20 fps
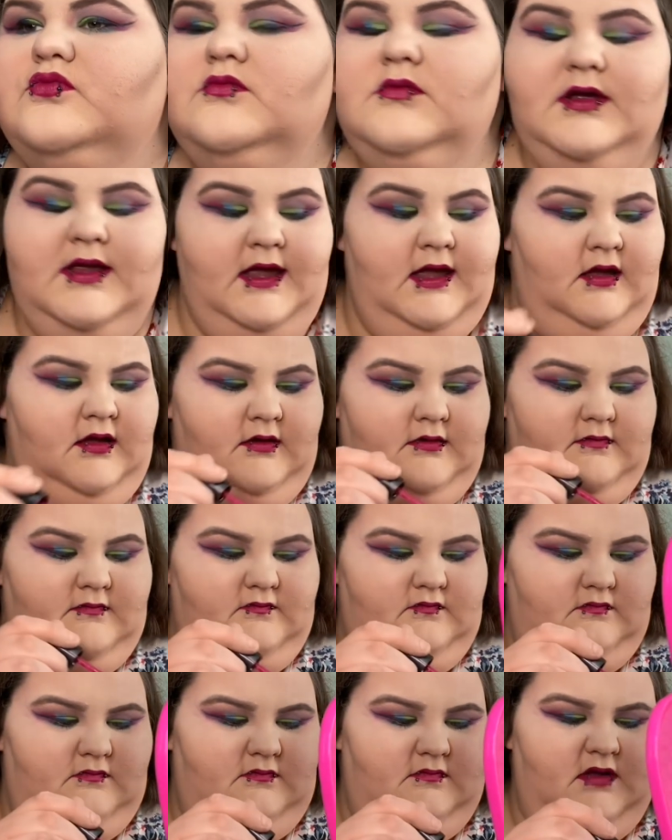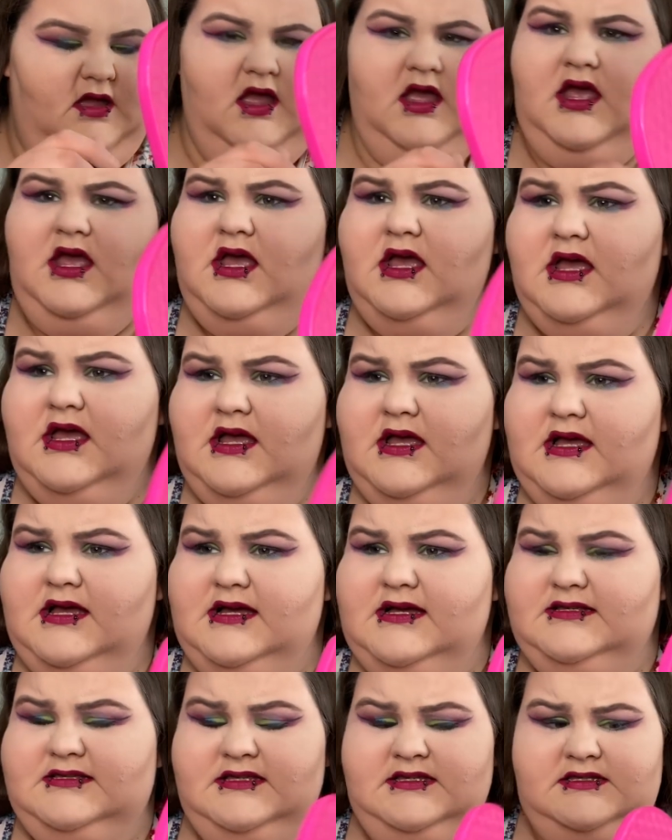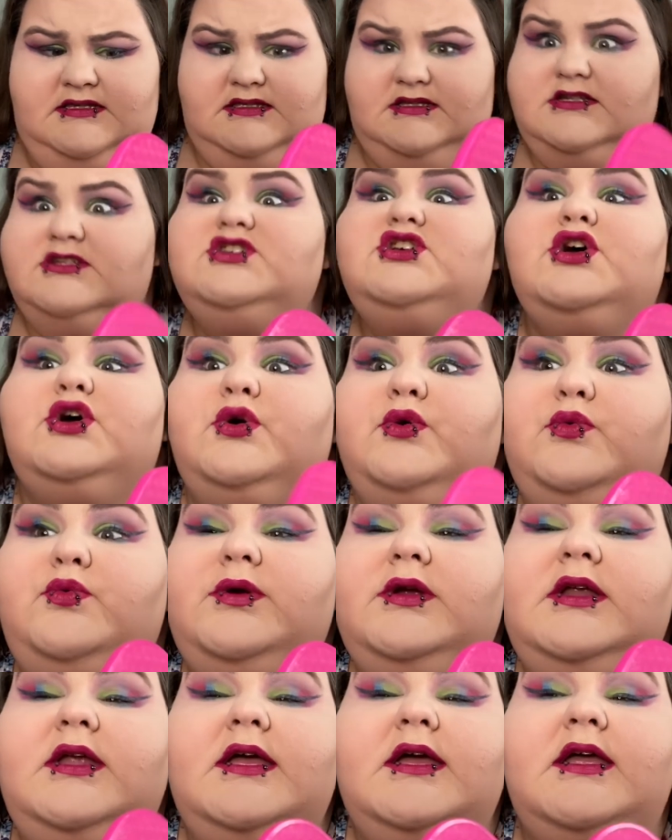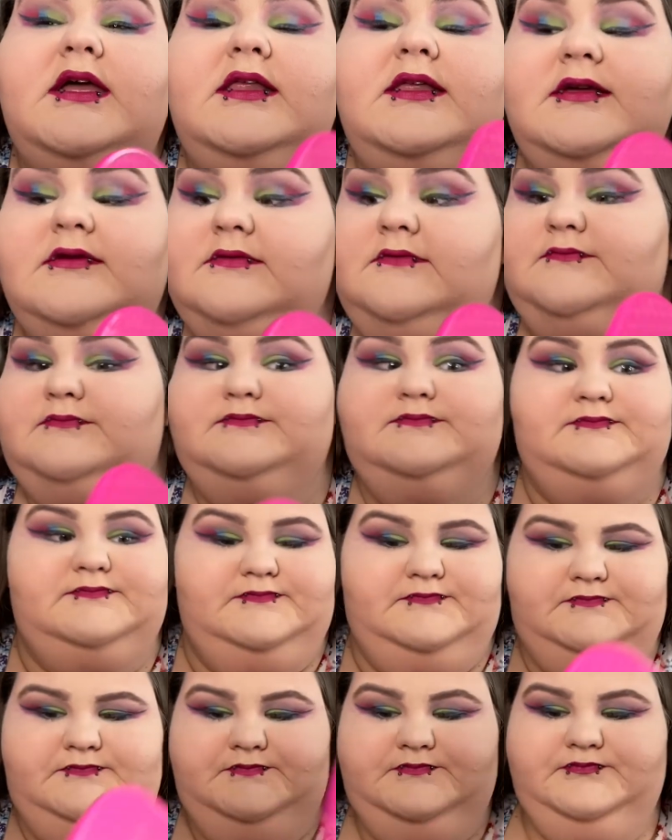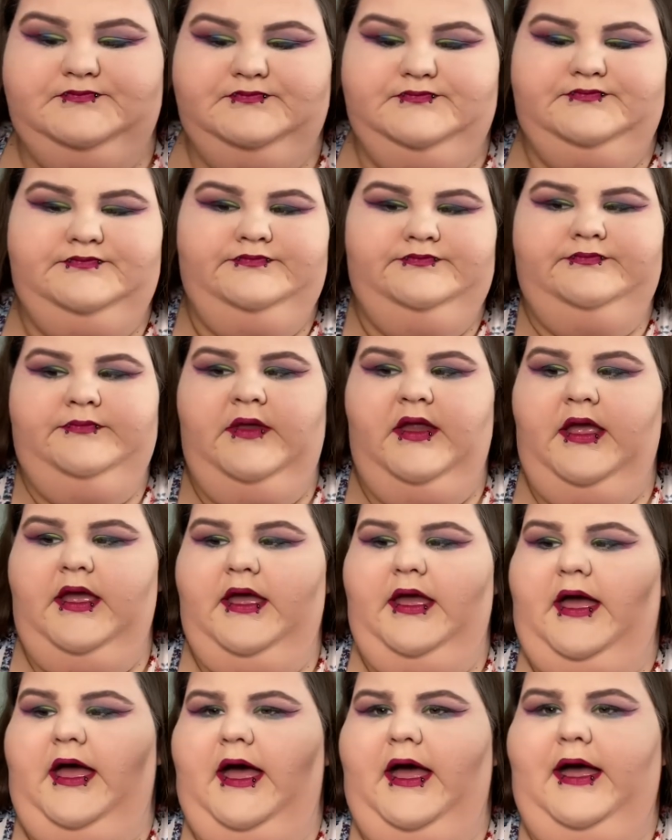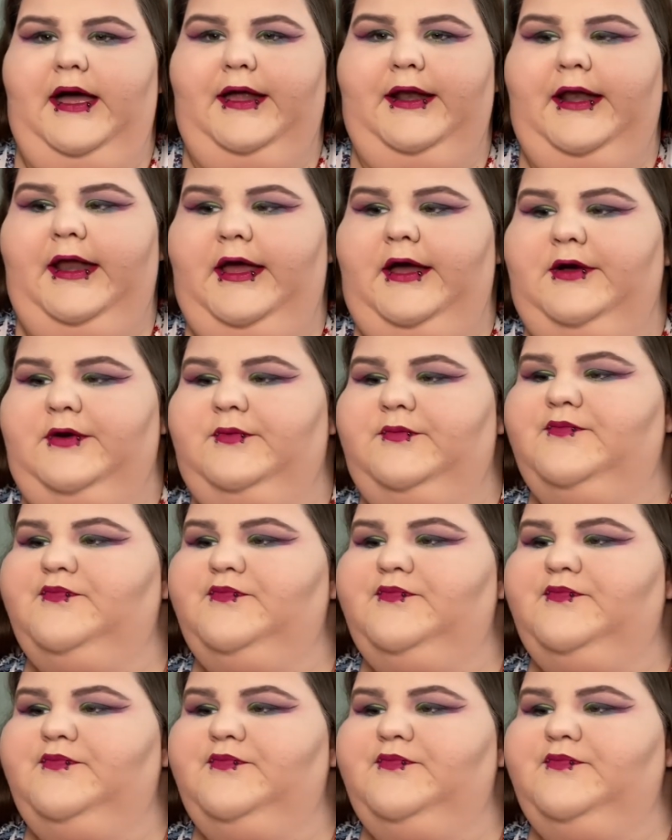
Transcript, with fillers: Yeah. Is this too ridiculous? Mm. Um, no.